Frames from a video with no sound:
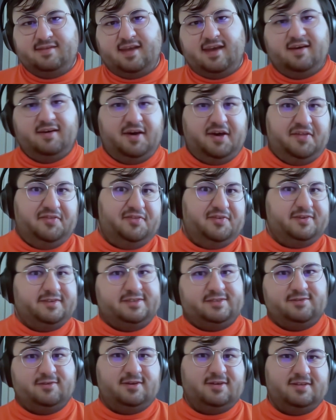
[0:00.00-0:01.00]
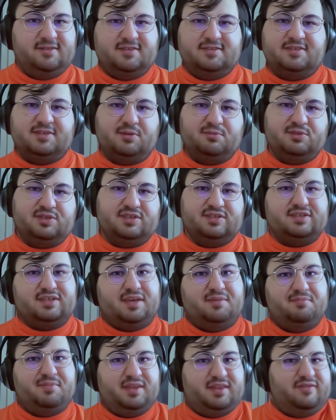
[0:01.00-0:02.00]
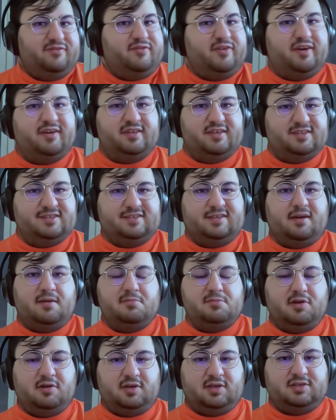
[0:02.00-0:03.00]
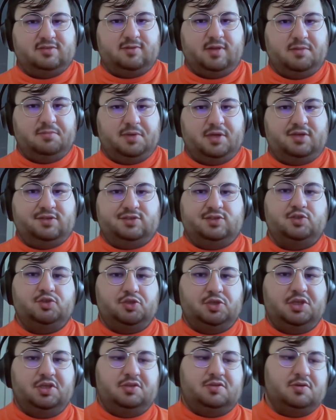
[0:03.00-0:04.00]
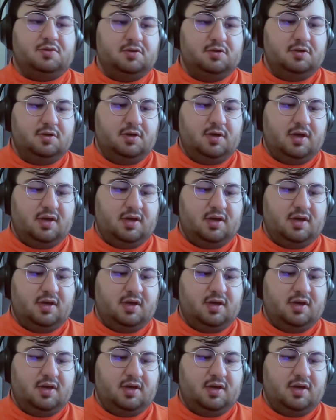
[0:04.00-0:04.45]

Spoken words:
under certain assumptions can be defined as time lock as well, because you need a